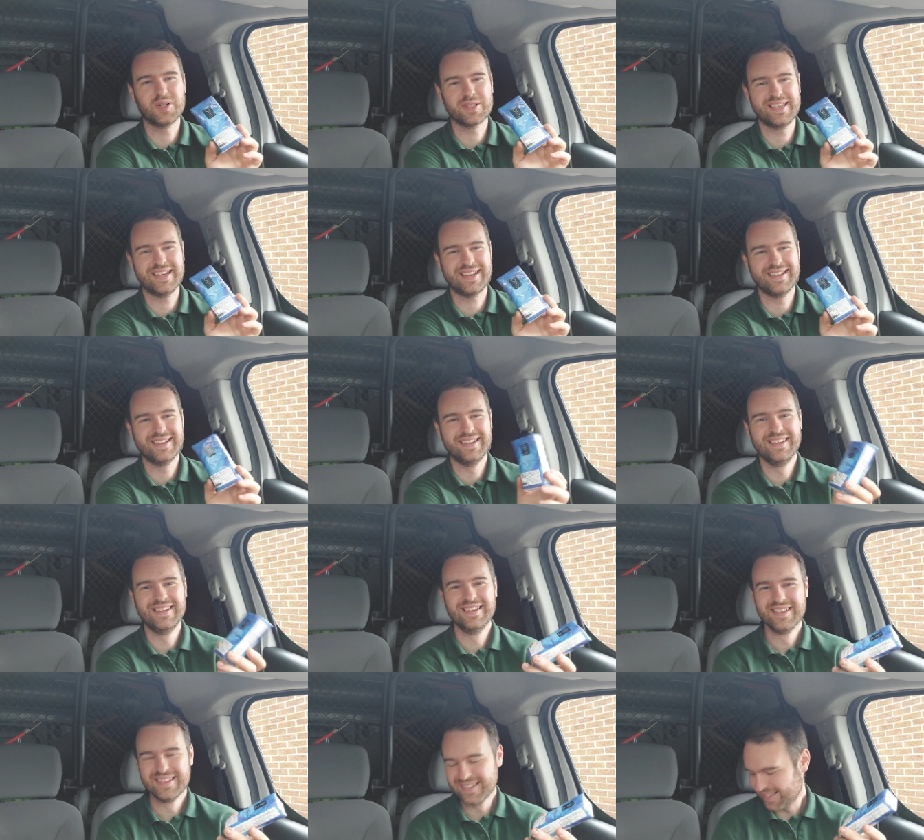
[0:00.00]
loads
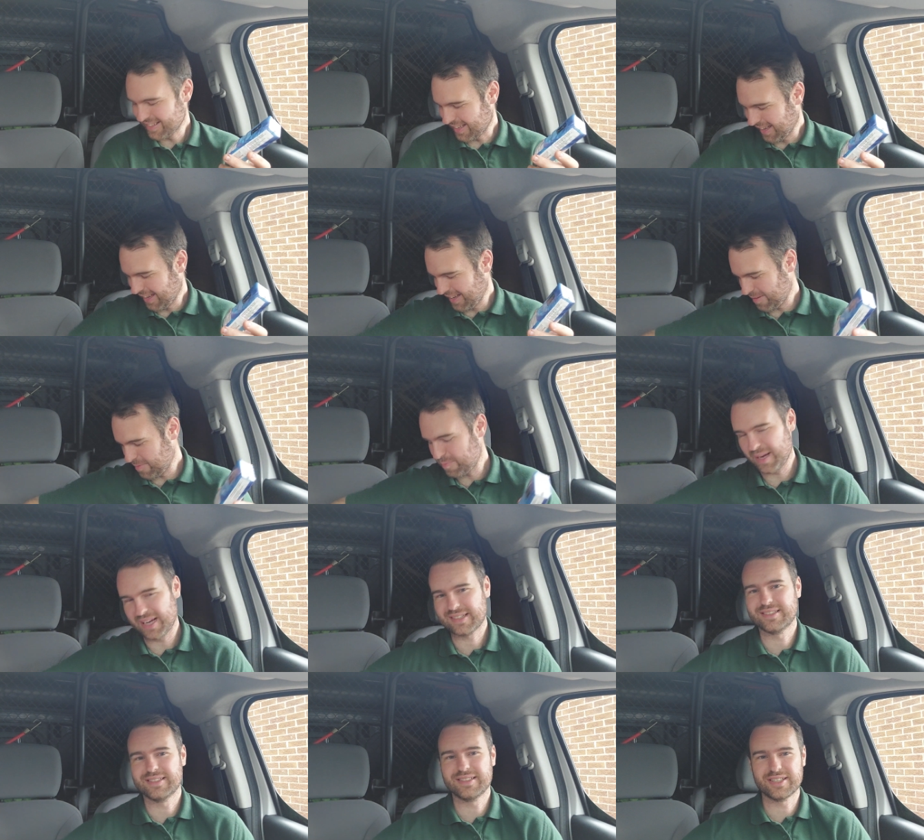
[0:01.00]
of
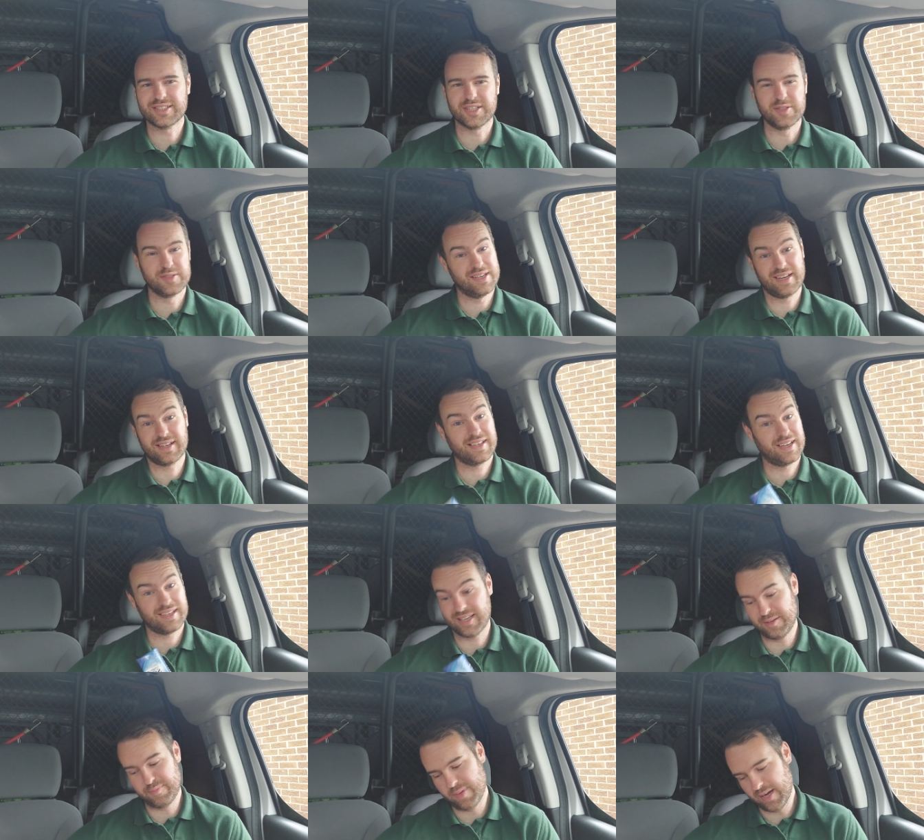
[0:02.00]
packs of tissues. I
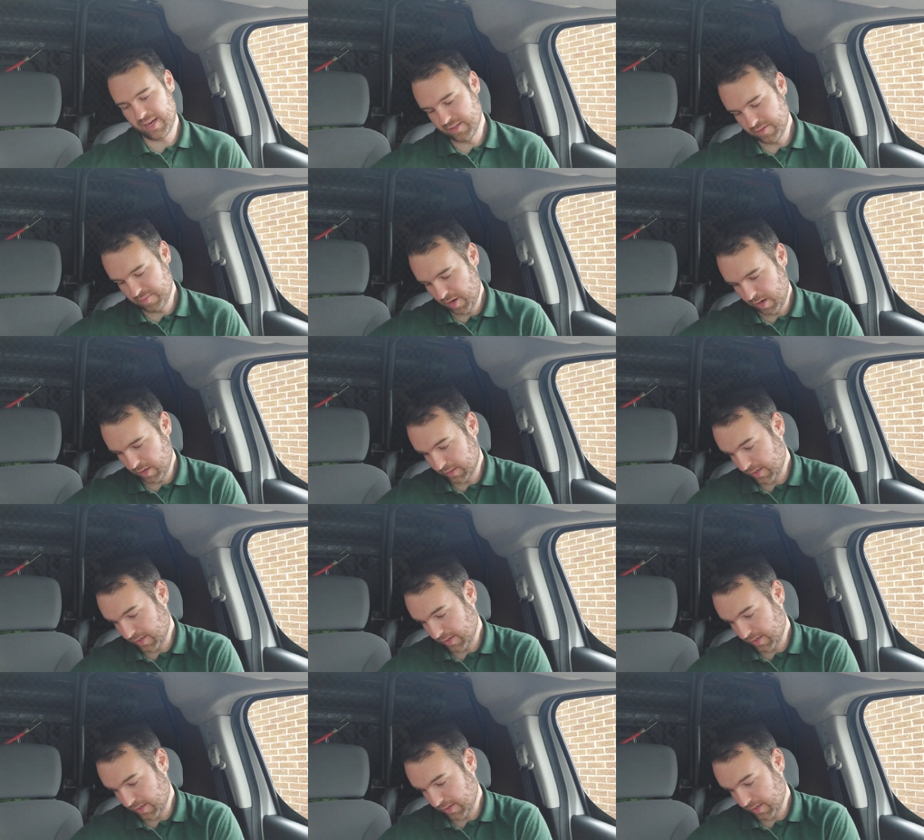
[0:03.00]
keep buying them all the